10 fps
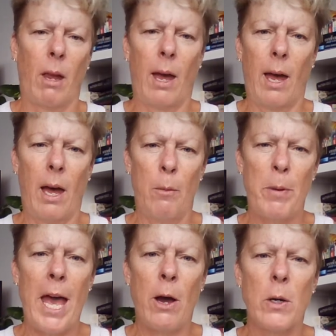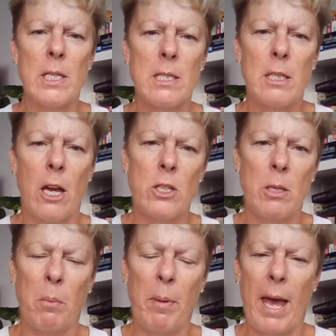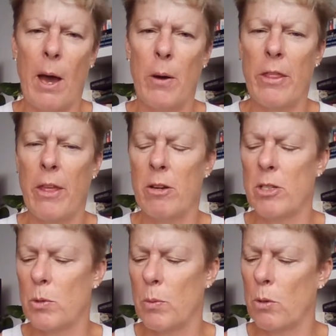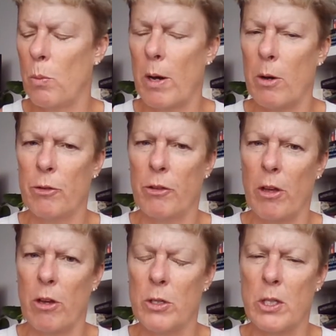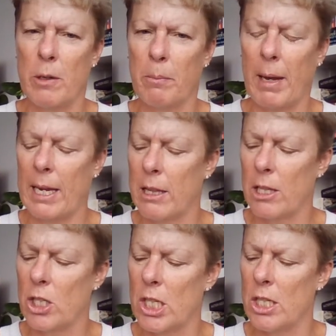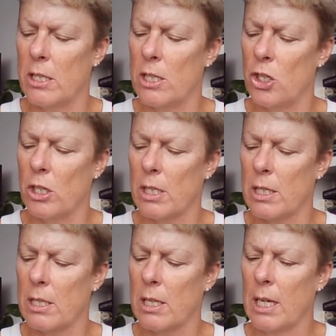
uh, powers, those in power, those with wealth, those that make the decisions